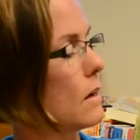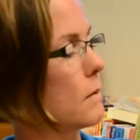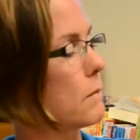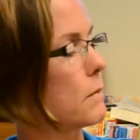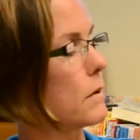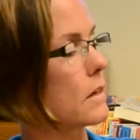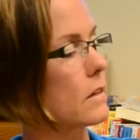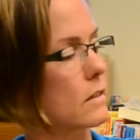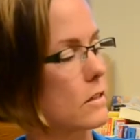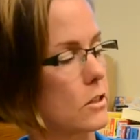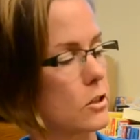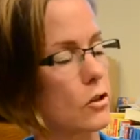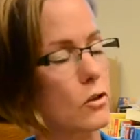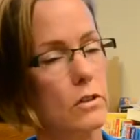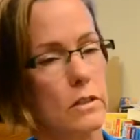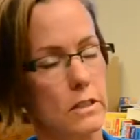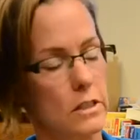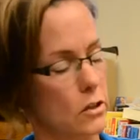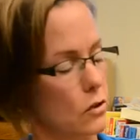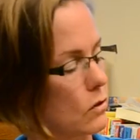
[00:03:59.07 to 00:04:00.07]
But
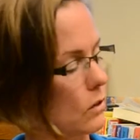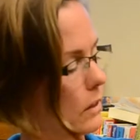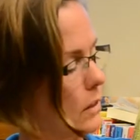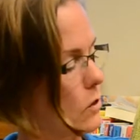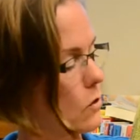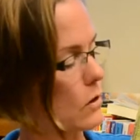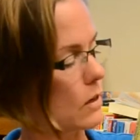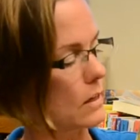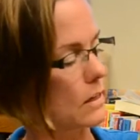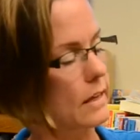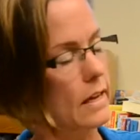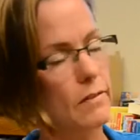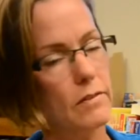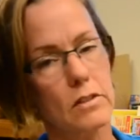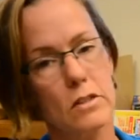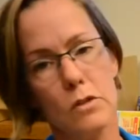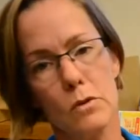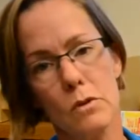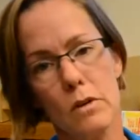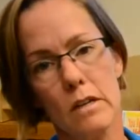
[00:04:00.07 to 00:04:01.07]
certainly you can give
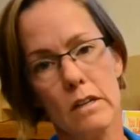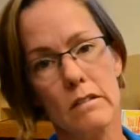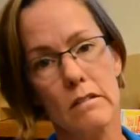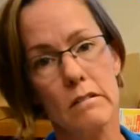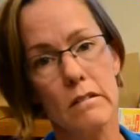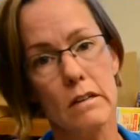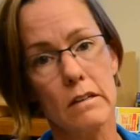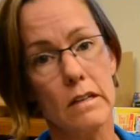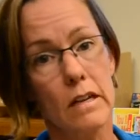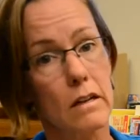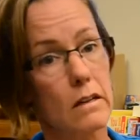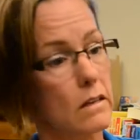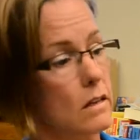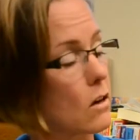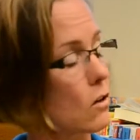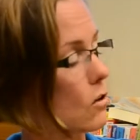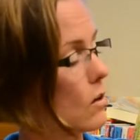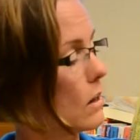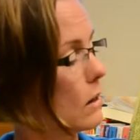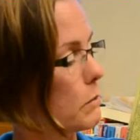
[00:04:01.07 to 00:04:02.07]
it to a
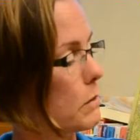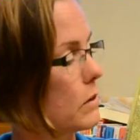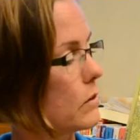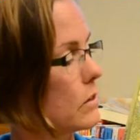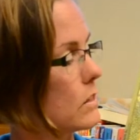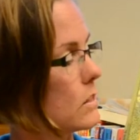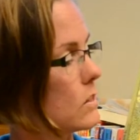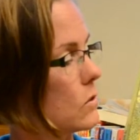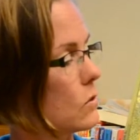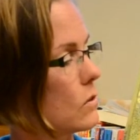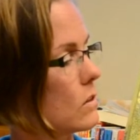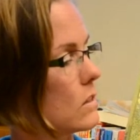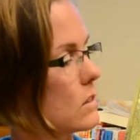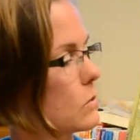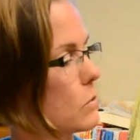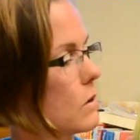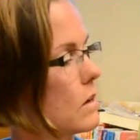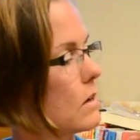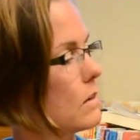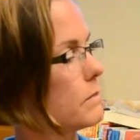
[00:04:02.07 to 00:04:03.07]
younger elementary student as
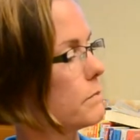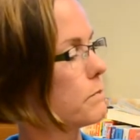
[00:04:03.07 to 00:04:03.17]
well.